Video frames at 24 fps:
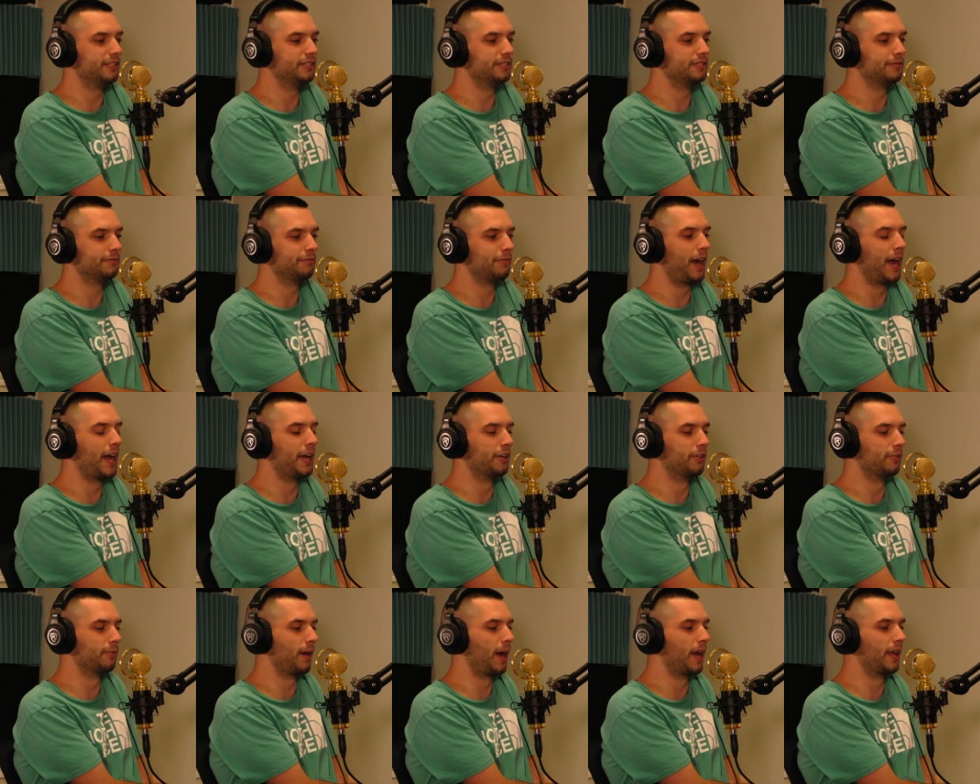Ryan
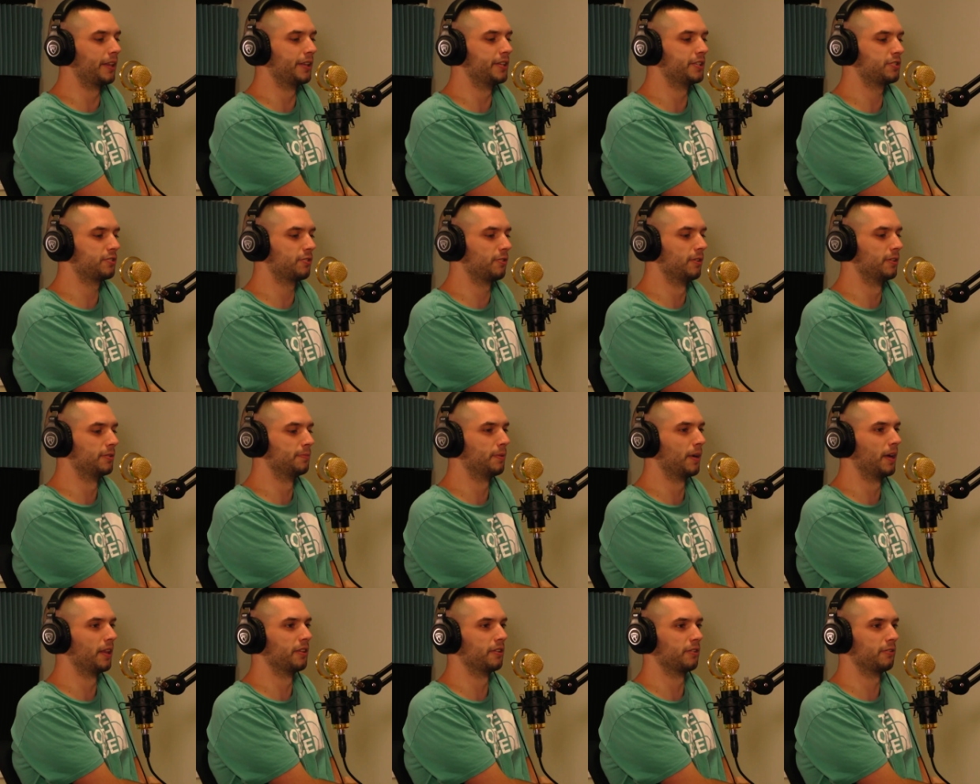O'Reilly scored
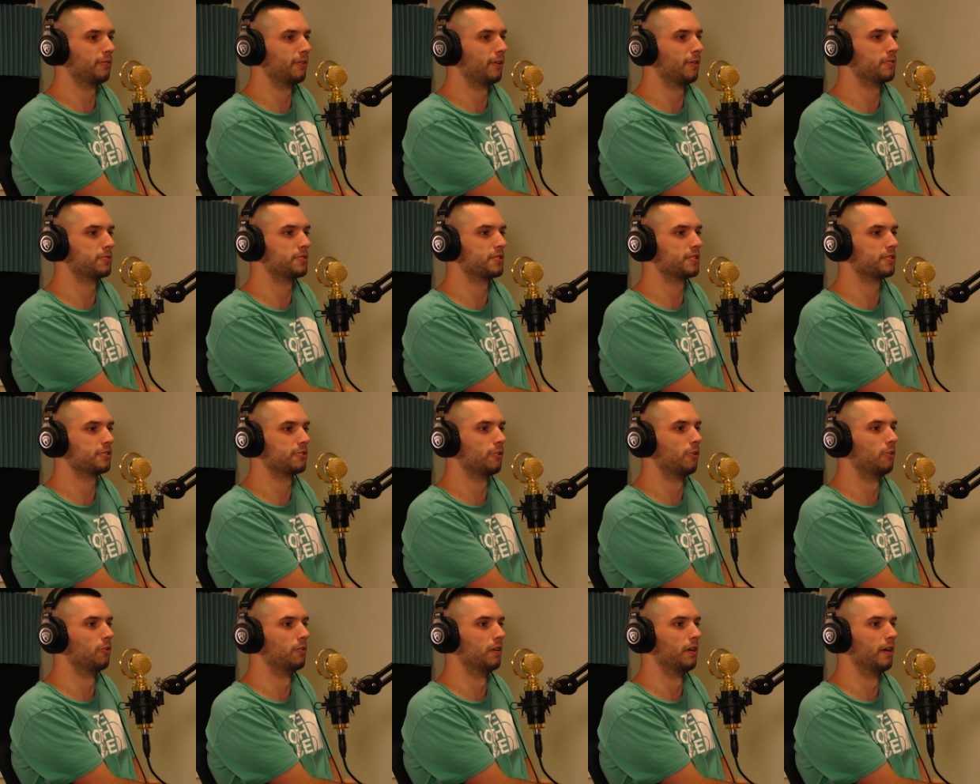probably the grossest
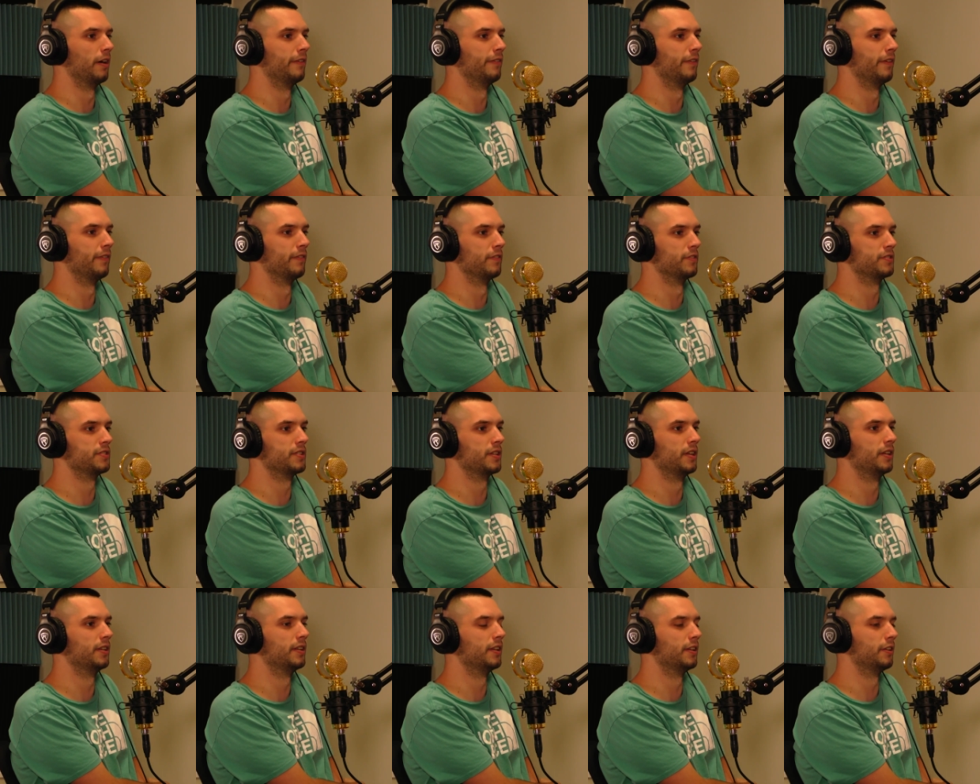goal I've ever really?
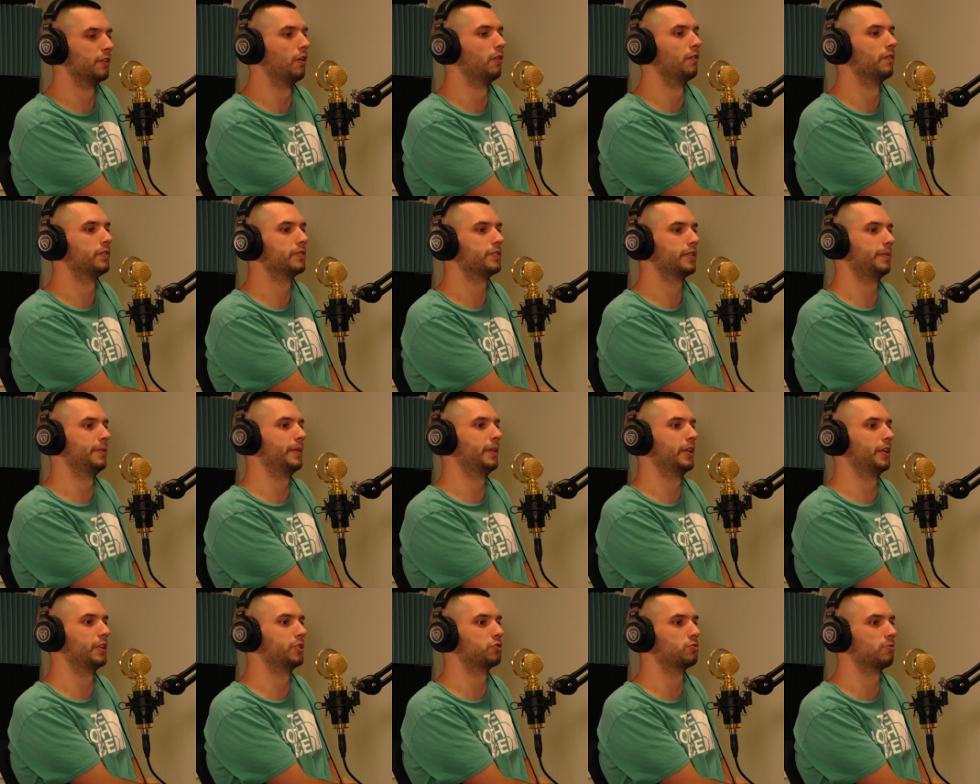seen in overtime. He
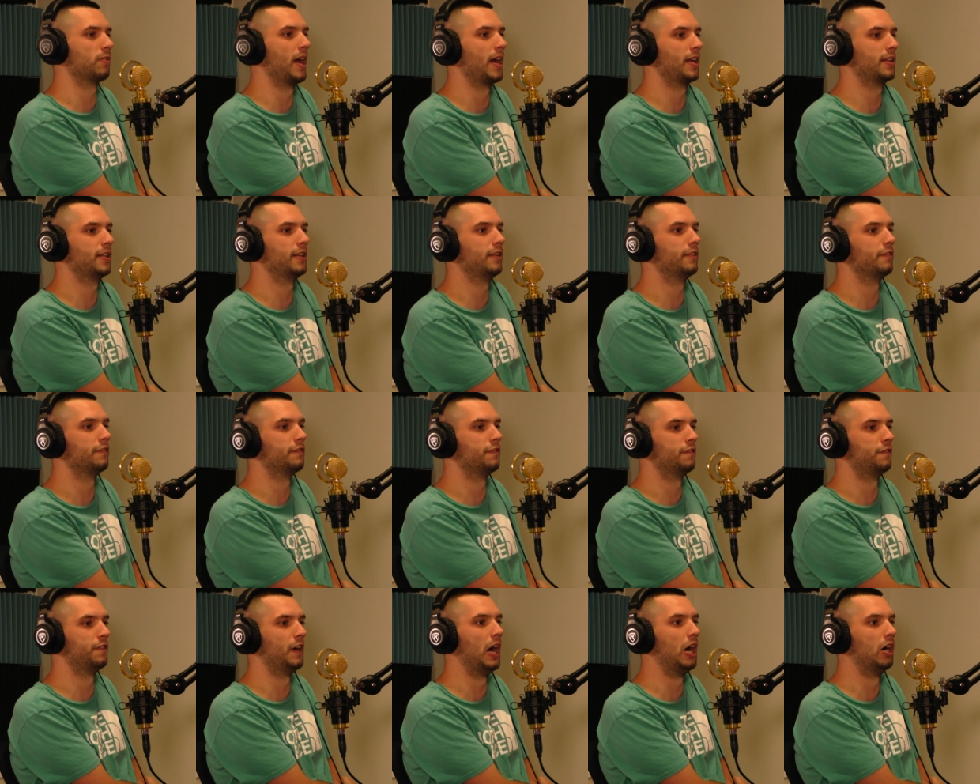like dragged it and
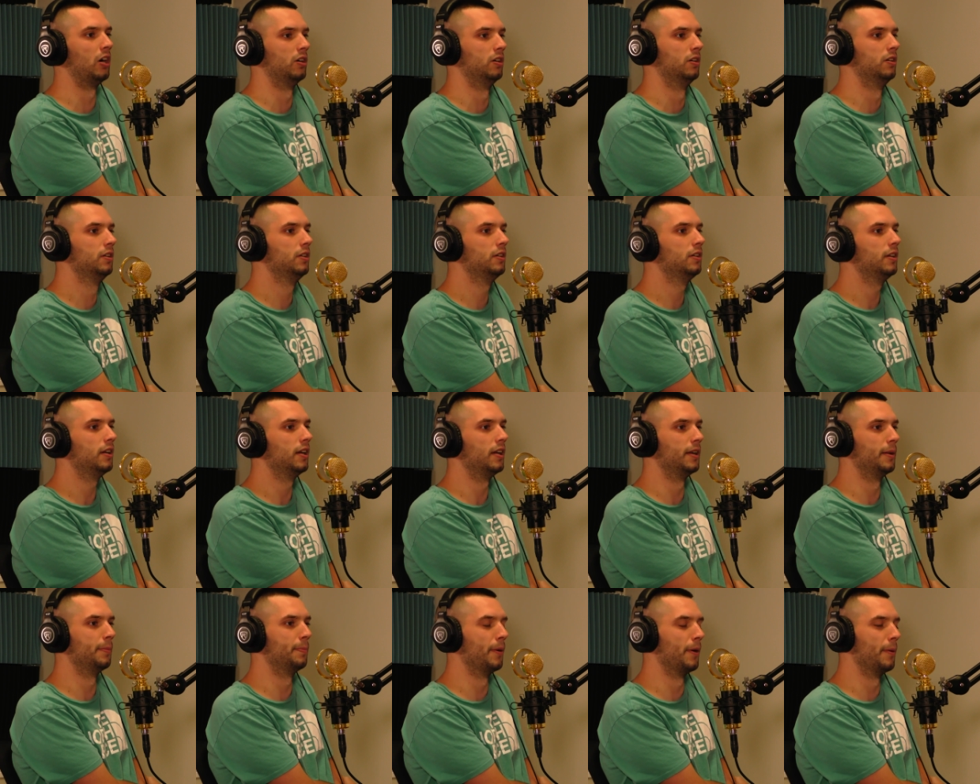fell. Oh,
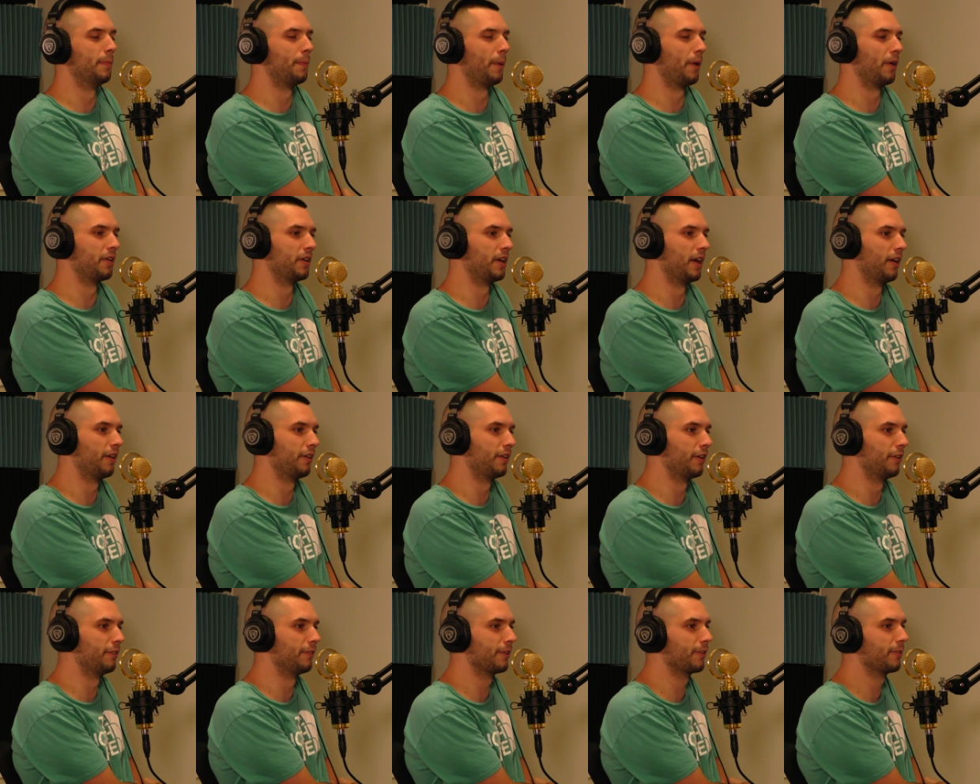and he put bar down
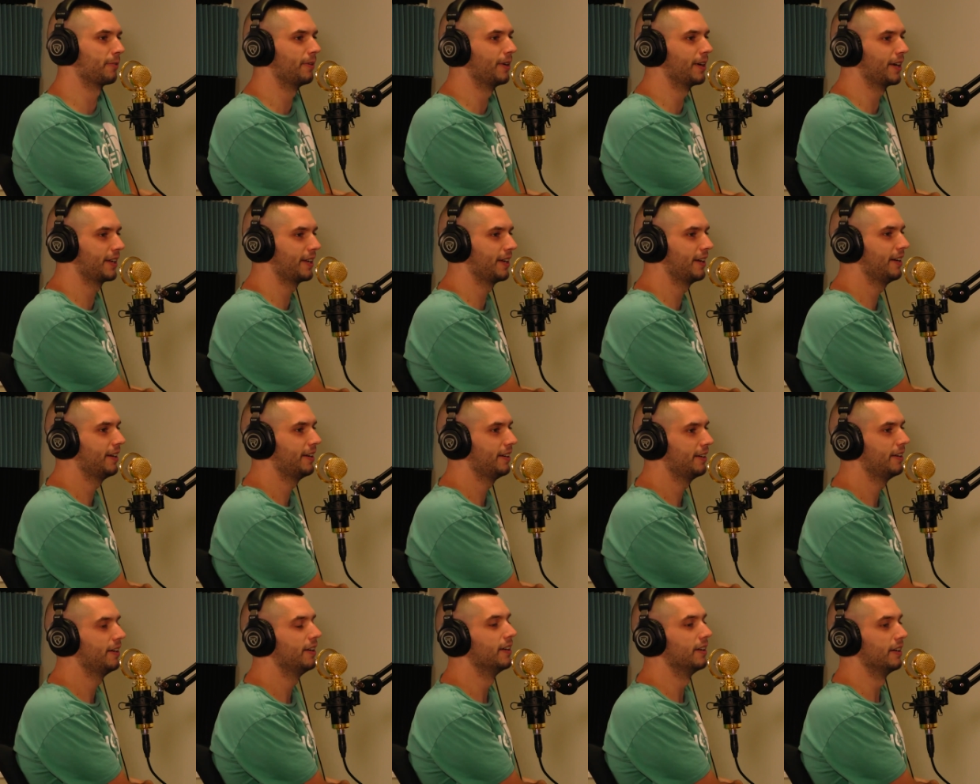over quick. That's
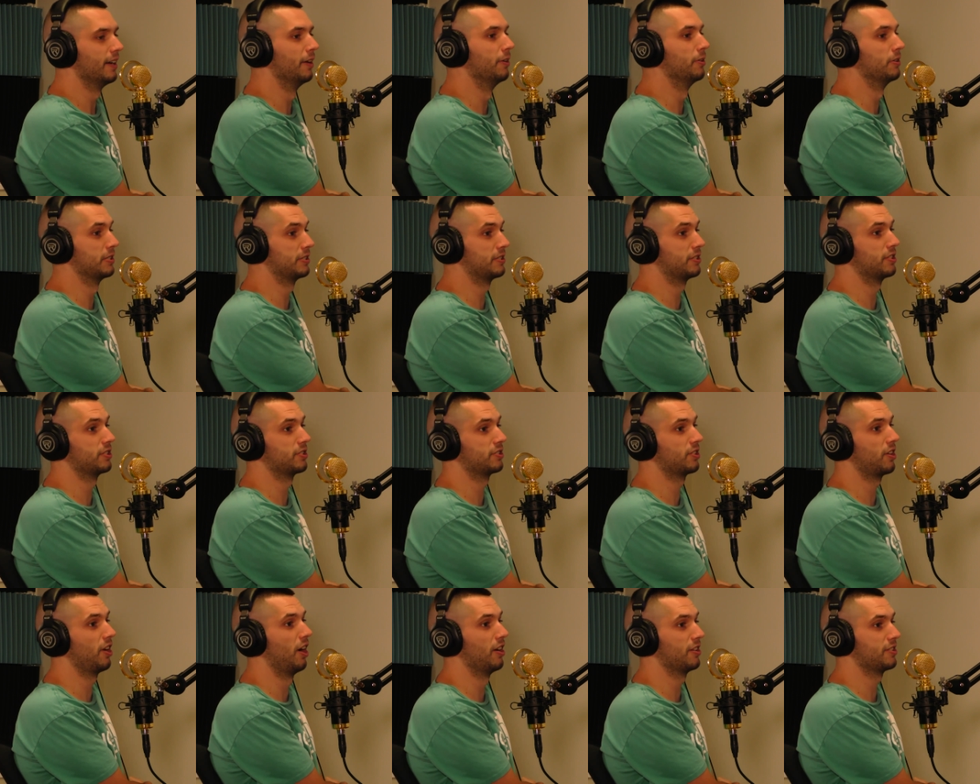sweet. It was
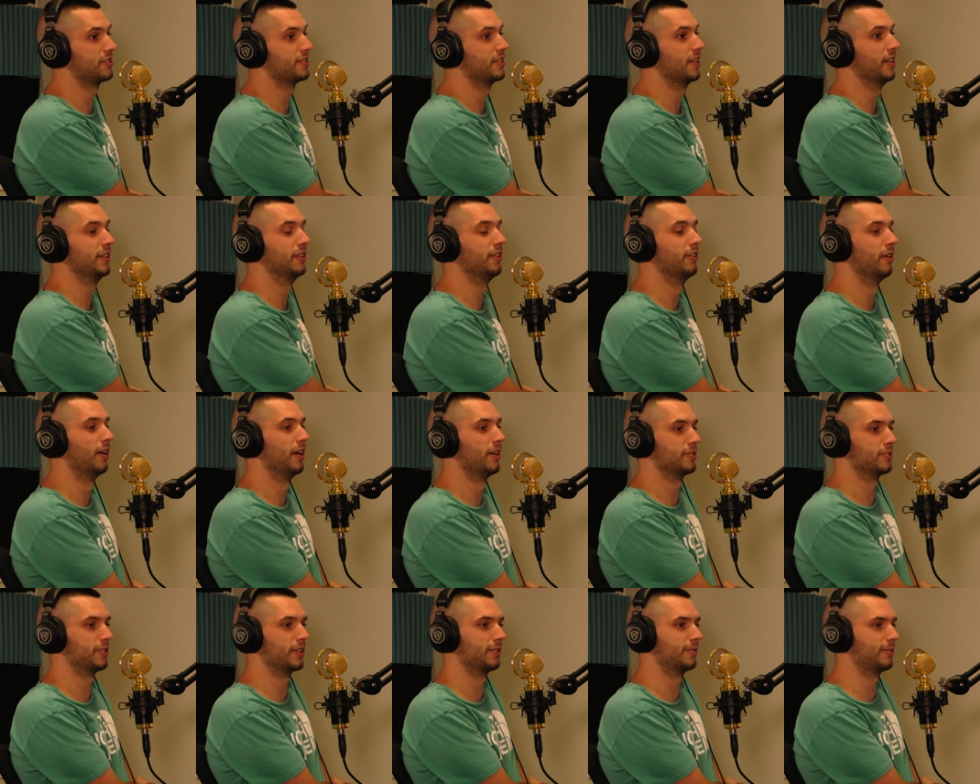disgusting, that's dude. Sweet. That was like the